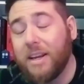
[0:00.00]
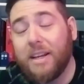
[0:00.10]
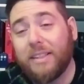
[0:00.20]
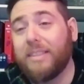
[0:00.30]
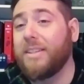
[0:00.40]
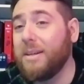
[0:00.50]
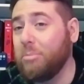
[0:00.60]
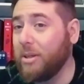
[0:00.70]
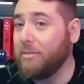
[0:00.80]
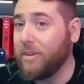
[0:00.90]
it's going
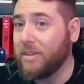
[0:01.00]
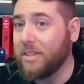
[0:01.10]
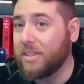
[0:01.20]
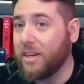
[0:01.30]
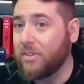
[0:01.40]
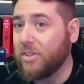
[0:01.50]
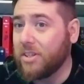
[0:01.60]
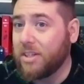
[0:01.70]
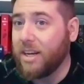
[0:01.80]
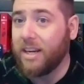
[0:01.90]
to be a fun discussion.
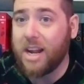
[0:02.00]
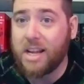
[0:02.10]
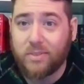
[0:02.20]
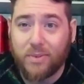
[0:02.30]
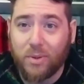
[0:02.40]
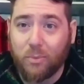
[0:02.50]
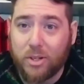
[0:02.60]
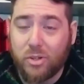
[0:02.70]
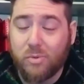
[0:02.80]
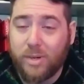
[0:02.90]
And as for The Witcher,